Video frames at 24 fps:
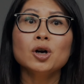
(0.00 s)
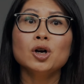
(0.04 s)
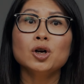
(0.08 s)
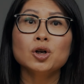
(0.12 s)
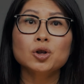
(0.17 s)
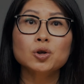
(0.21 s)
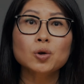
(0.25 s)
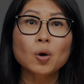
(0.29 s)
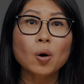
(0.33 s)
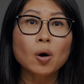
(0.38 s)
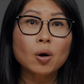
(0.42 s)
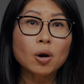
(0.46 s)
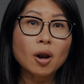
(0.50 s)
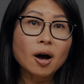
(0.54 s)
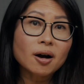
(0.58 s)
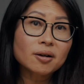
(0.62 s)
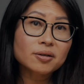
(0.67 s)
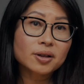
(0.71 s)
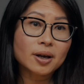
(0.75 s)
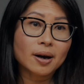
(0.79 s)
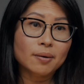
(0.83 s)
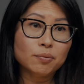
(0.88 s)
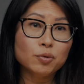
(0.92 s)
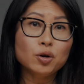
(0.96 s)
So a lot
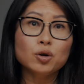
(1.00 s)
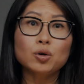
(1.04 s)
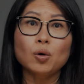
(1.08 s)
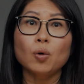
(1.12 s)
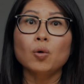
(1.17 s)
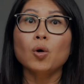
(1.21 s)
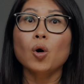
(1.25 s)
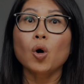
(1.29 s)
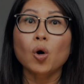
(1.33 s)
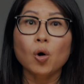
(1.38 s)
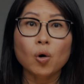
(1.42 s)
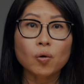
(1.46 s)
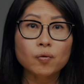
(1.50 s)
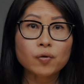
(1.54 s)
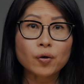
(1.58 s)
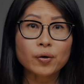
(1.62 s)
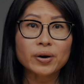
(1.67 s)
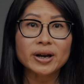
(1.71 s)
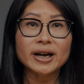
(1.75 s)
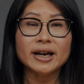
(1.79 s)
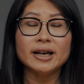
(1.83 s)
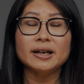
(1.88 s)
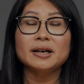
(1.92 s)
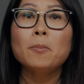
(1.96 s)
of time you don't
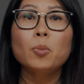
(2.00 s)
overeat.